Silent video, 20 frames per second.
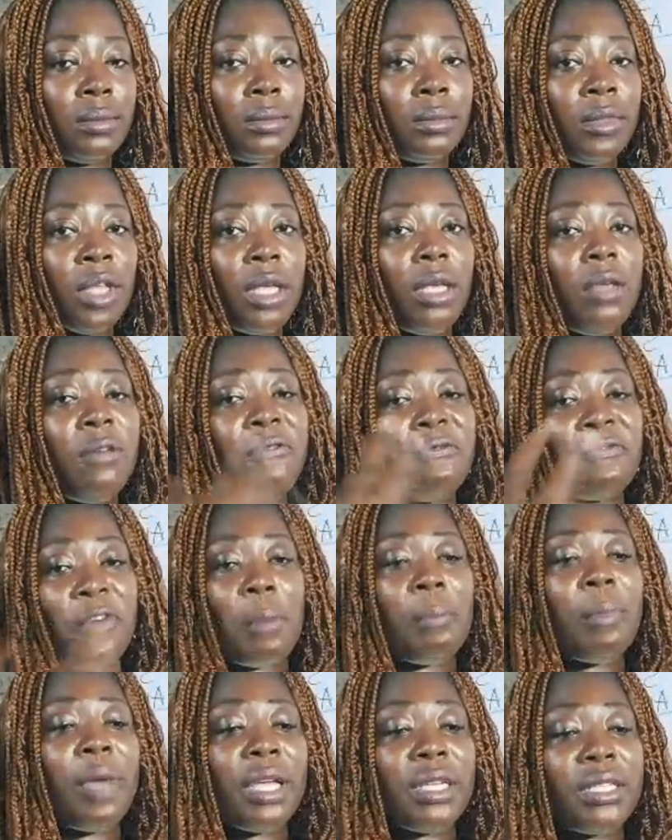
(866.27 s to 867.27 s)

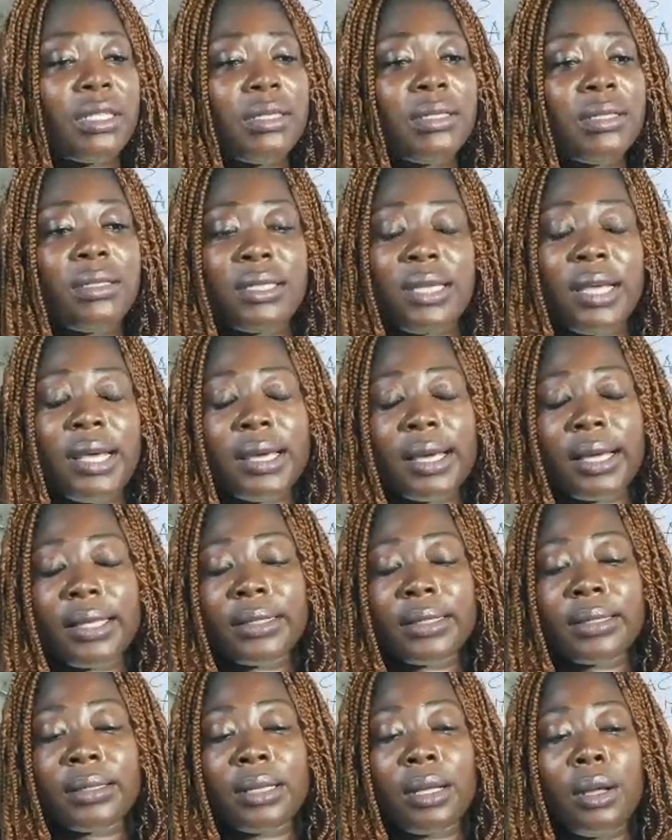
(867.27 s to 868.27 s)
information
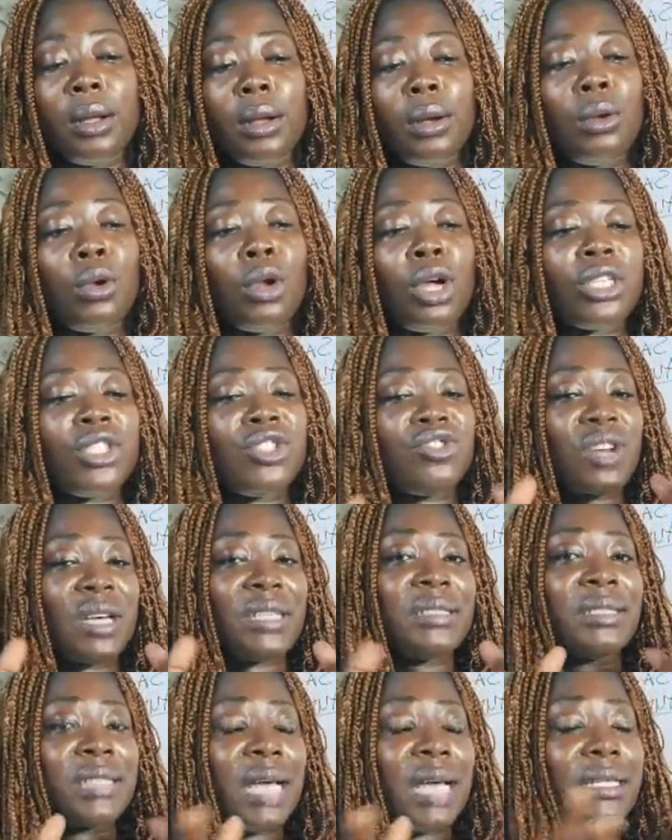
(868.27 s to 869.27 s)
seekers, not
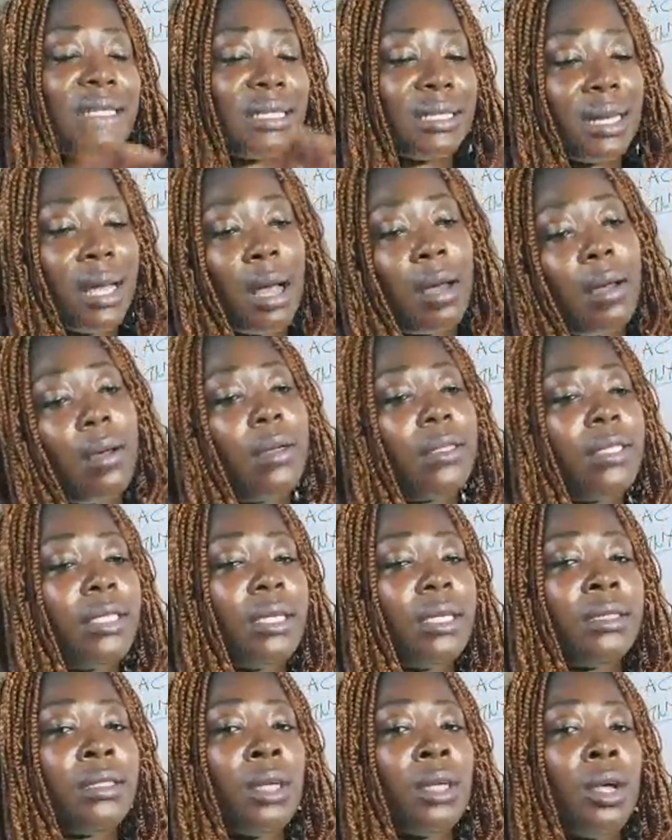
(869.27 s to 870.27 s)
transactional
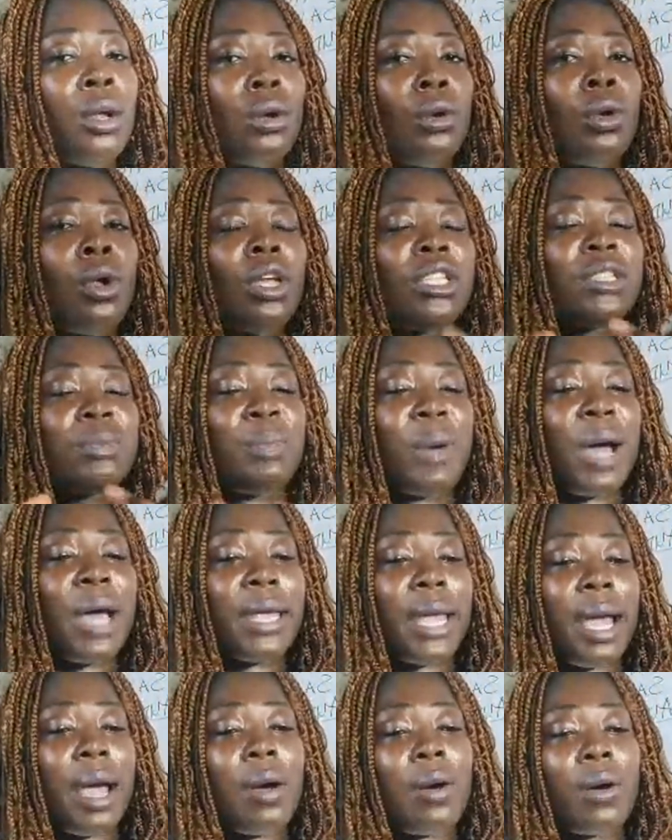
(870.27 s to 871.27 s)
audience, not
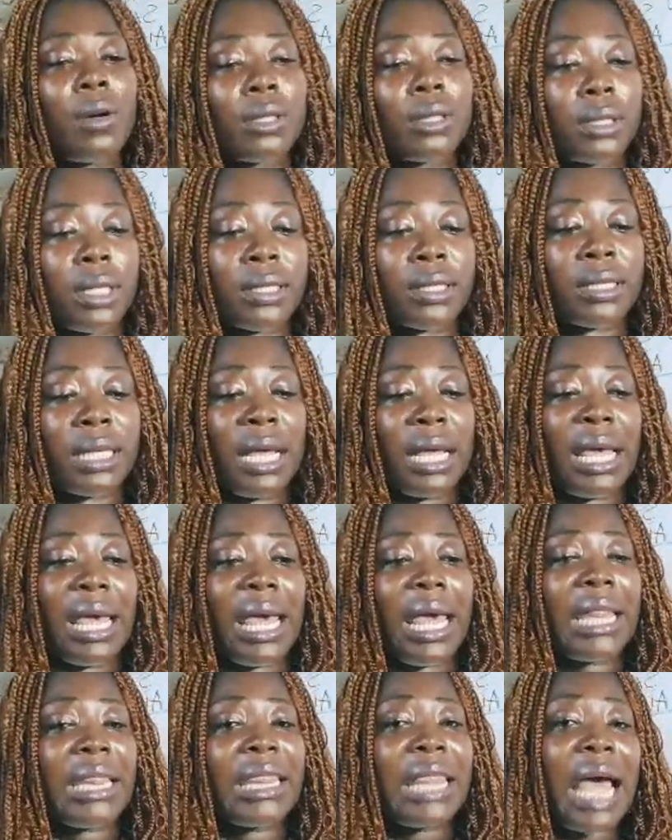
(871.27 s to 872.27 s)
buyer audience.
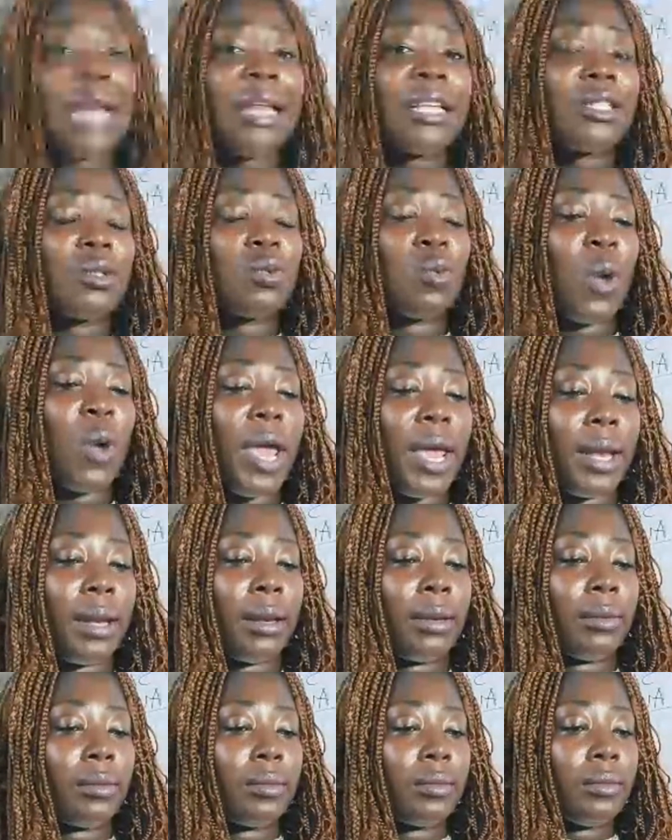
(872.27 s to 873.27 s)
And that is when
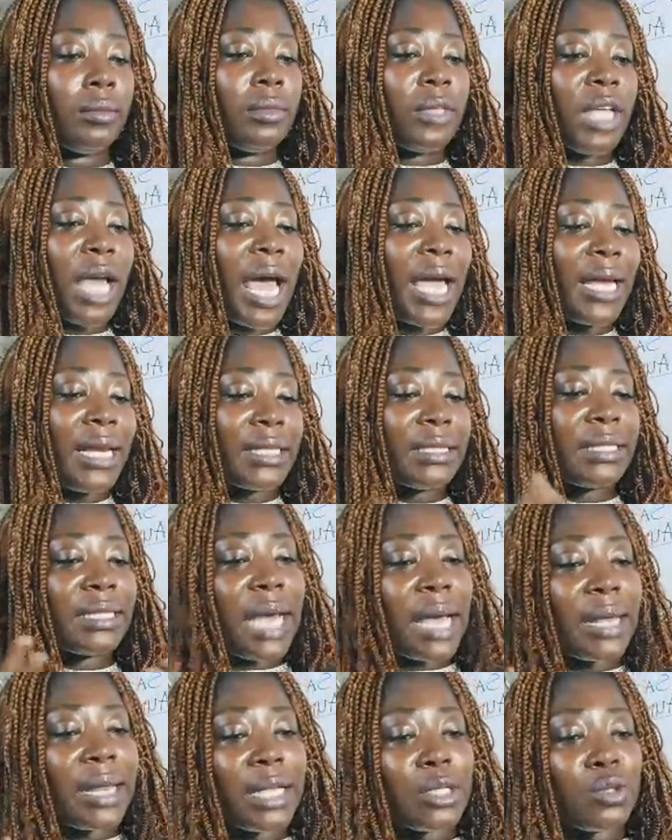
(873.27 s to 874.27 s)
I
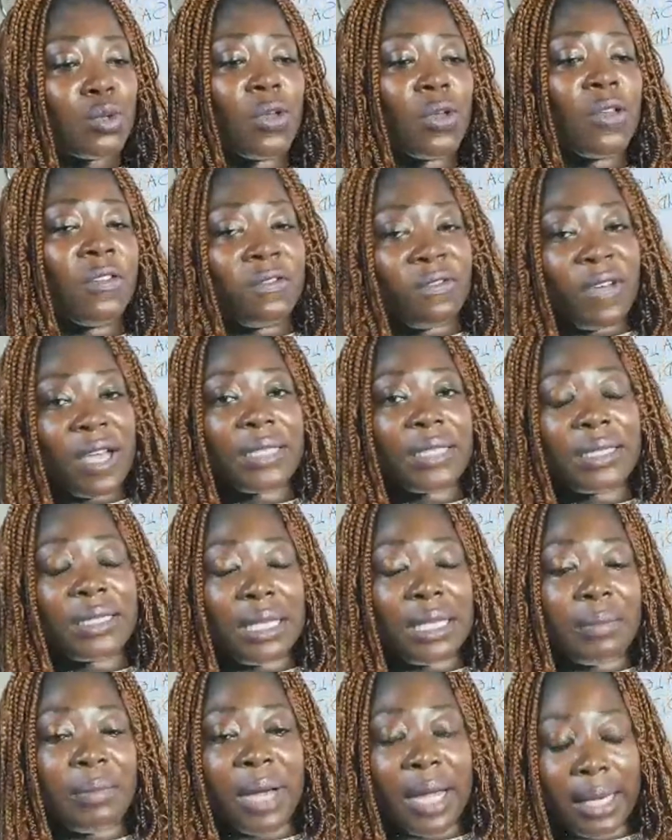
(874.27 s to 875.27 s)
decided to invest
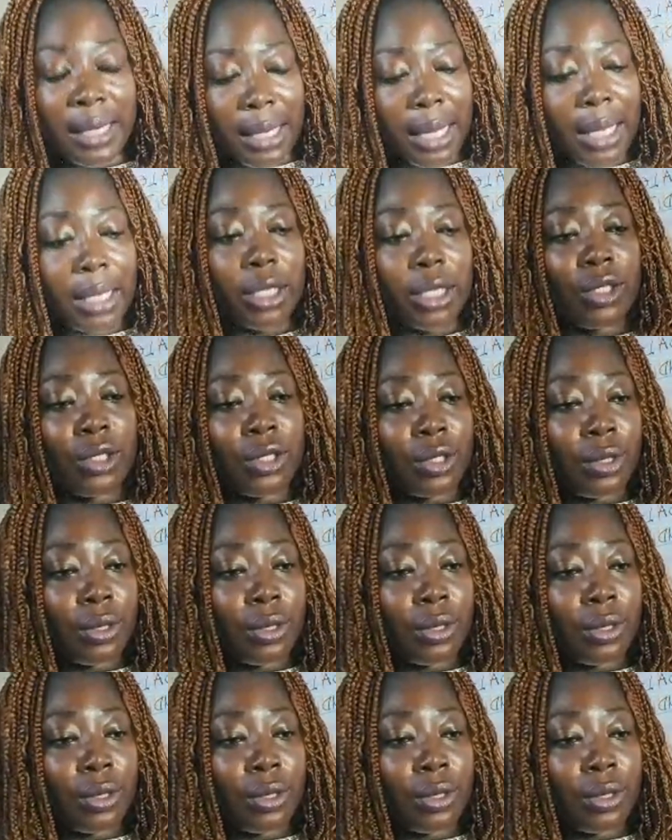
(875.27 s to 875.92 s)
in my knowledge.